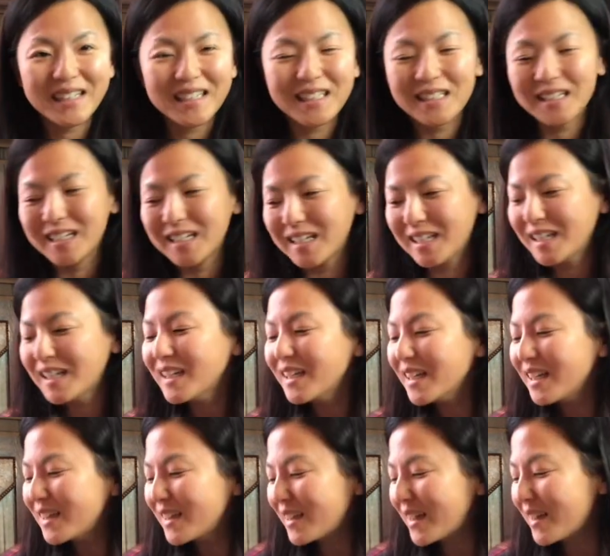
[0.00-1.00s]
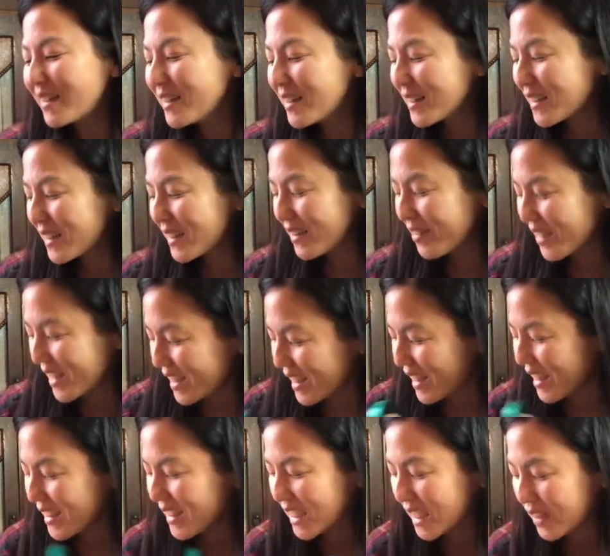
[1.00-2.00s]
That looks really
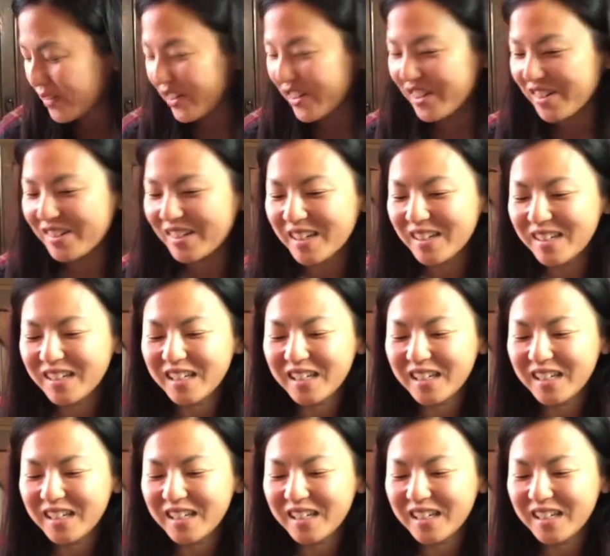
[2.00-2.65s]
useful.